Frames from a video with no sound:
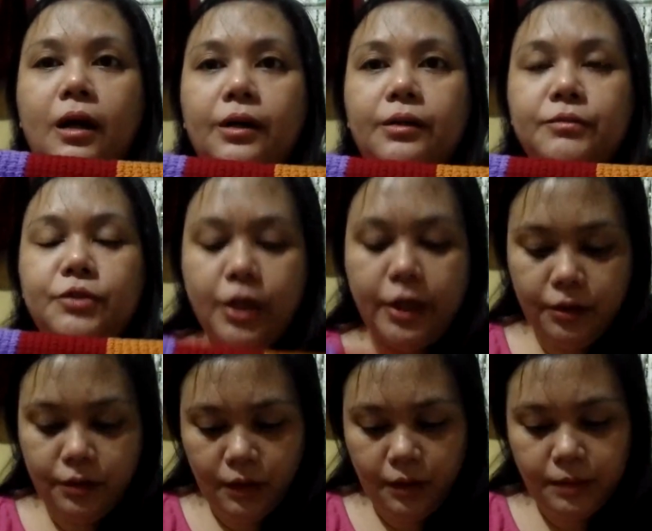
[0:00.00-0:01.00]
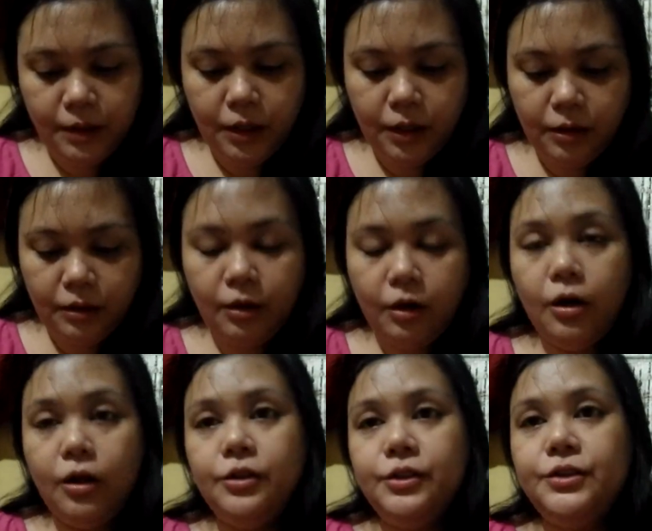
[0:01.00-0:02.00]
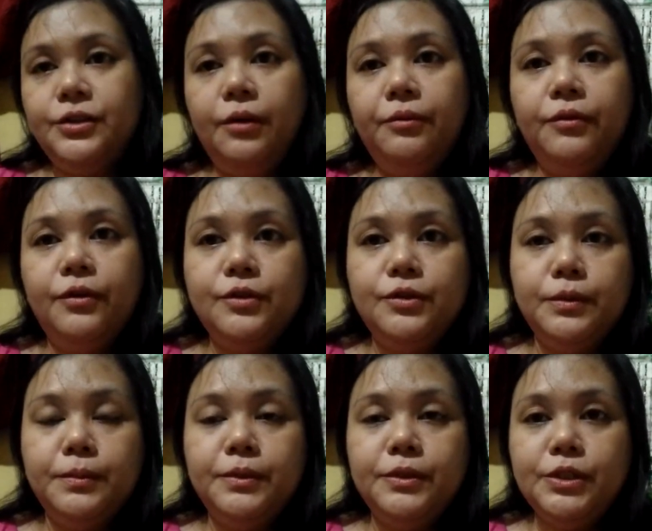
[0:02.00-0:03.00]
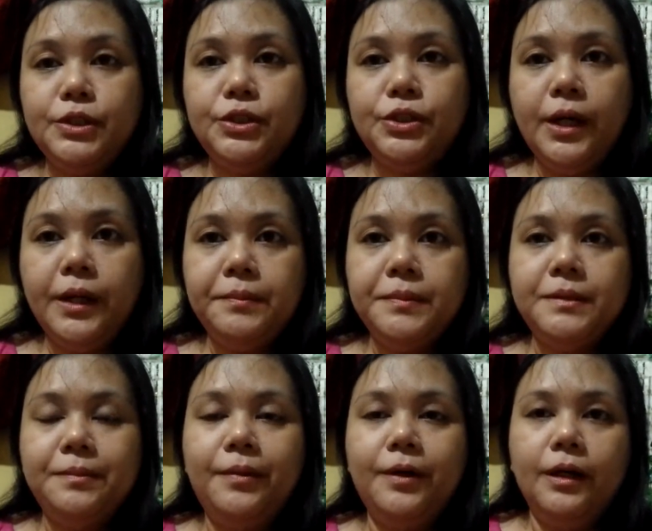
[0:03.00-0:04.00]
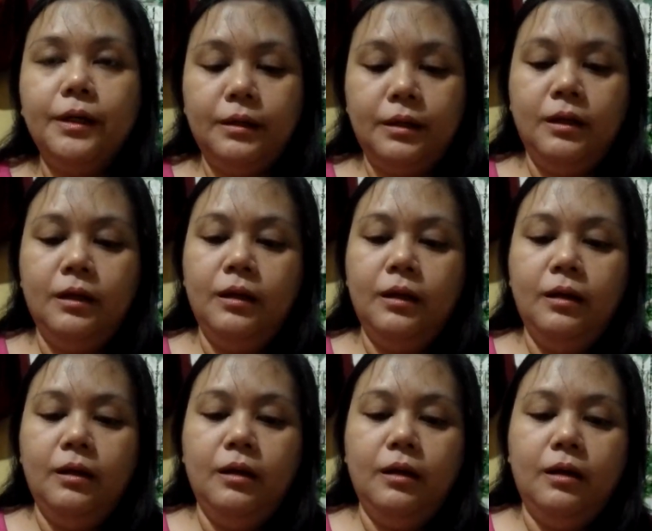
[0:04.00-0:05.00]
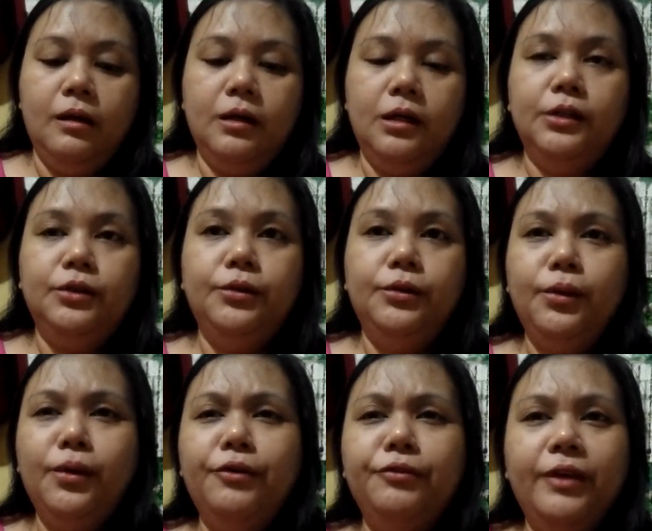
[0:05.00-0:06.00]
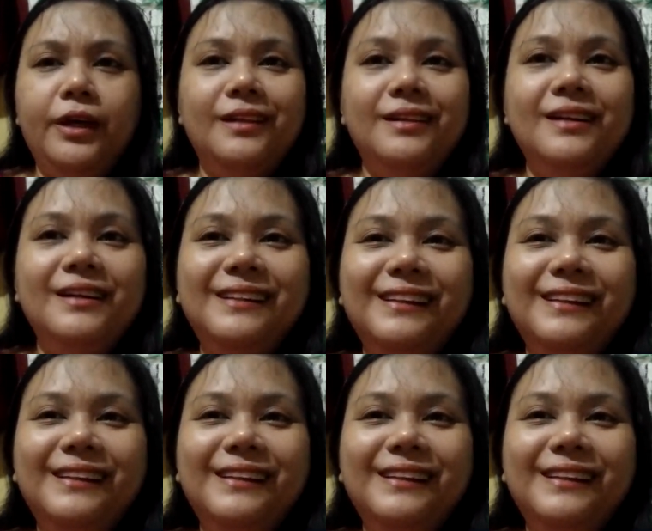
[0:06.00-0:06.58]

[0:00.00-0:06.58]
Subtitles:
I'm trying to imitate the colors of the super stripes, but to no avail.